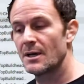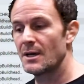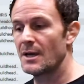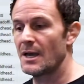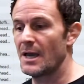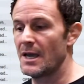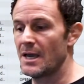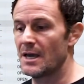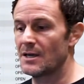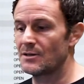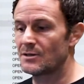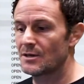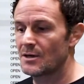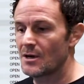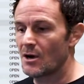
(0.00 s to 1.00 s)
and
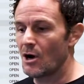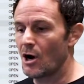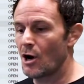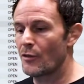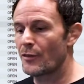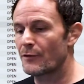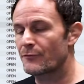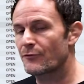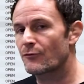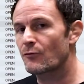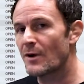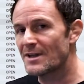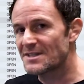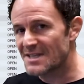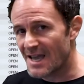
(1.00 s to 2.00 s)
on the
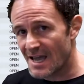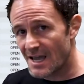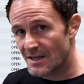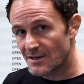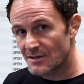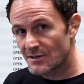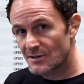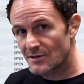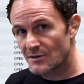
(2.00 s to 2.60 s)
front end,